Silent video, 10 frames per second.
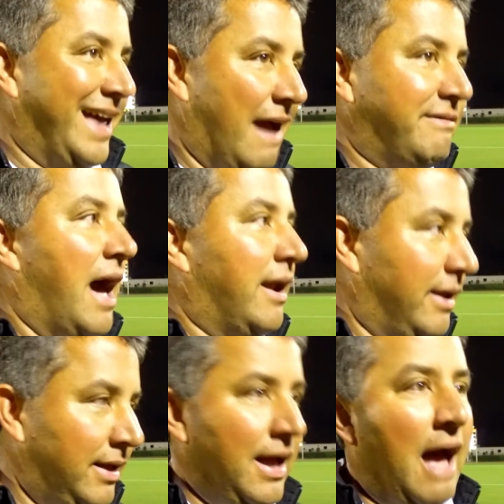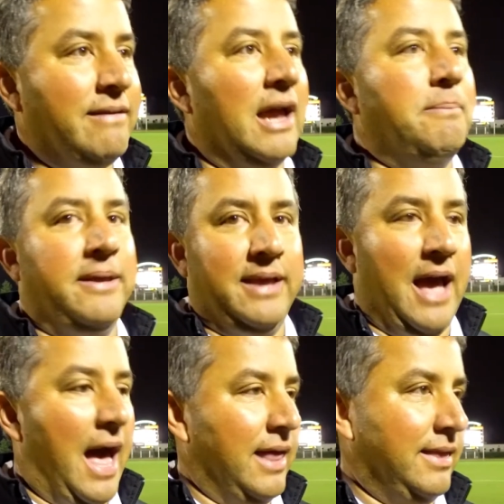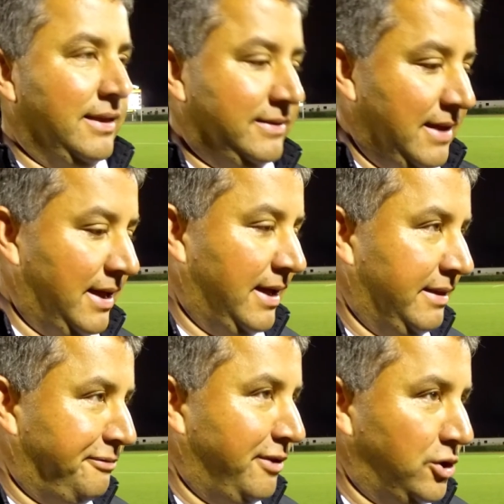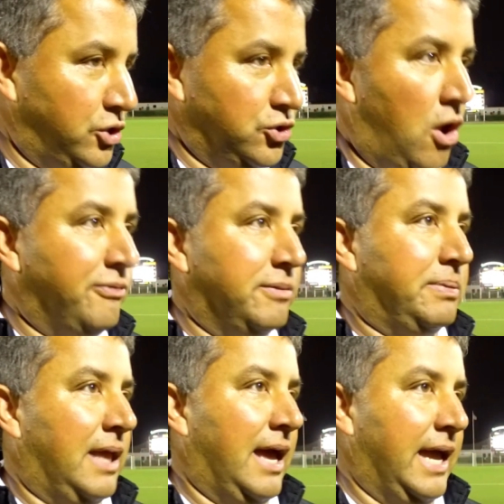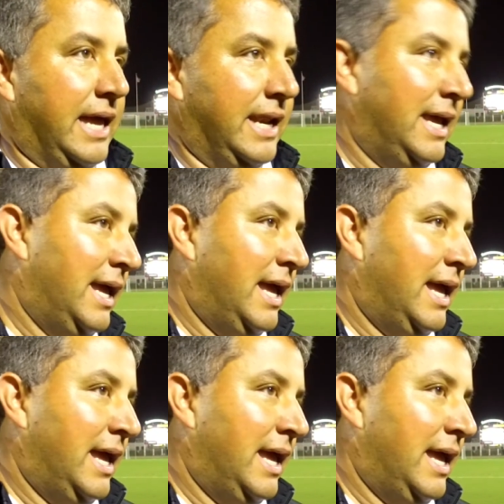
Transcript: like I've got to be the guy that finishes off the play, and